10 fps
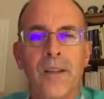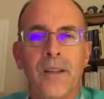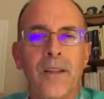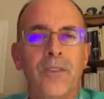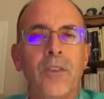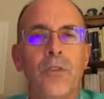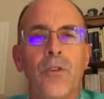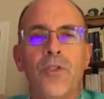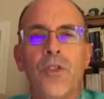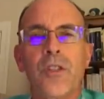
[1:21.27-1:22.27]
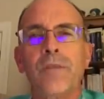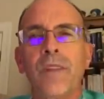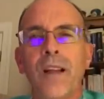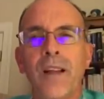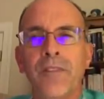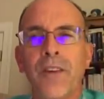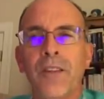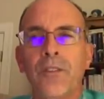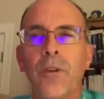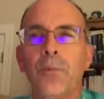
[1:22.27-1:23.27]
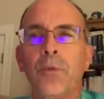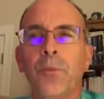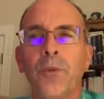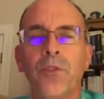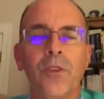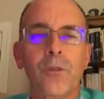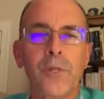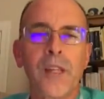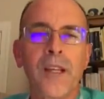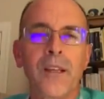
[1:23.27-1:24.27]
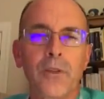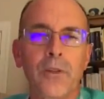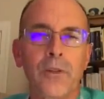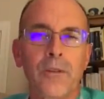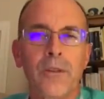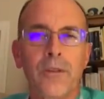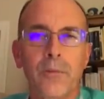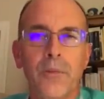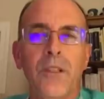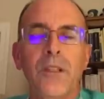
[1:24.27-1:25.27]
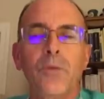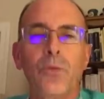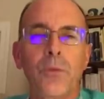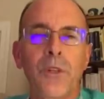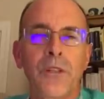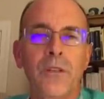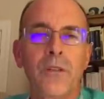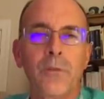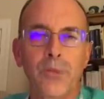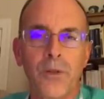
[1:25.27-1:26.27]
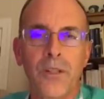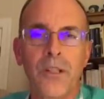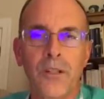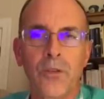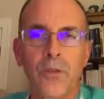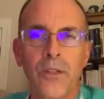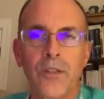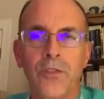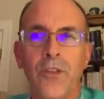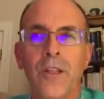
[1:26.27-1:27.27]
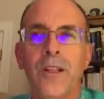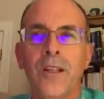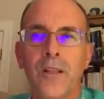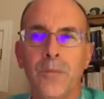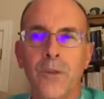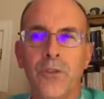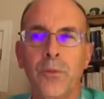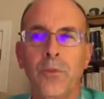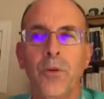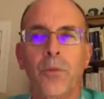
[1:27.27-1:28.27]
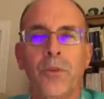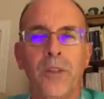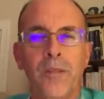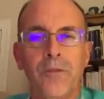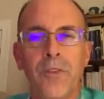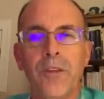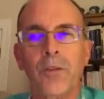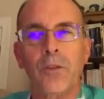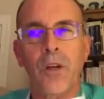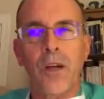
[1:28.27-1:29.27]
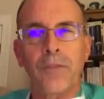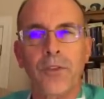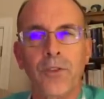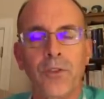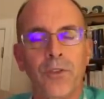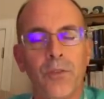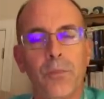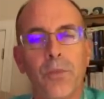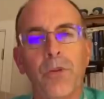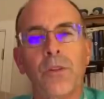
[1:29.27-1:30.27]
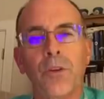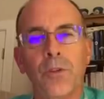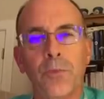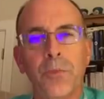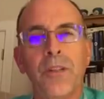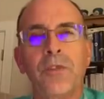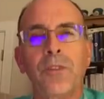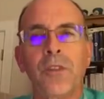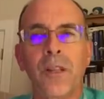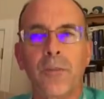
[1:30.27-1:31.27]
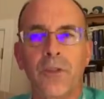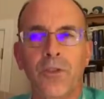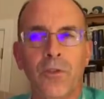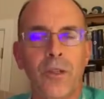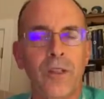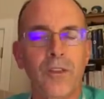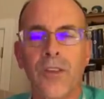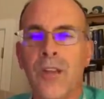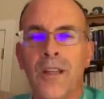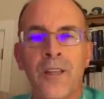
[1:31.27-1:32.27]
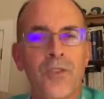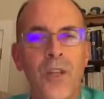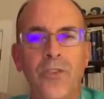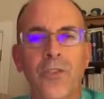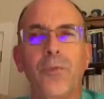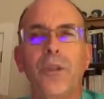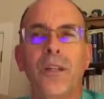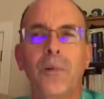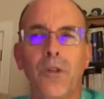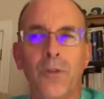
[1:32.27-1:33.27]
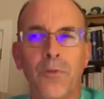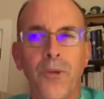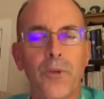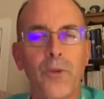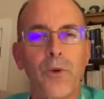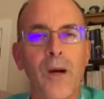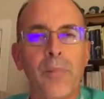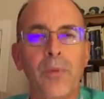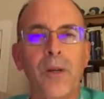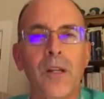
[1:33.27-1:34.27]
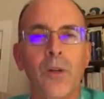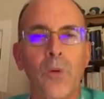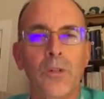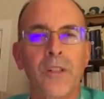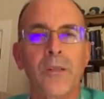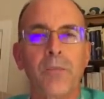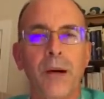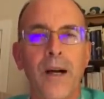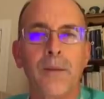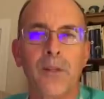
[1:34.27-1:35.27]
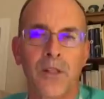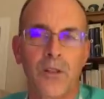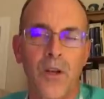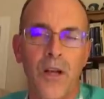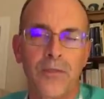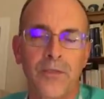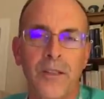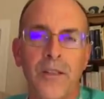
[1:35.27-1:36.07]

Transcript: As a Christian, I find Trump's personal behavior, demeaning women, bullying critics, and misappropriating federal officers to bulldoze peaceful demonstrators just to enable a photo op while holding a Bible aloft,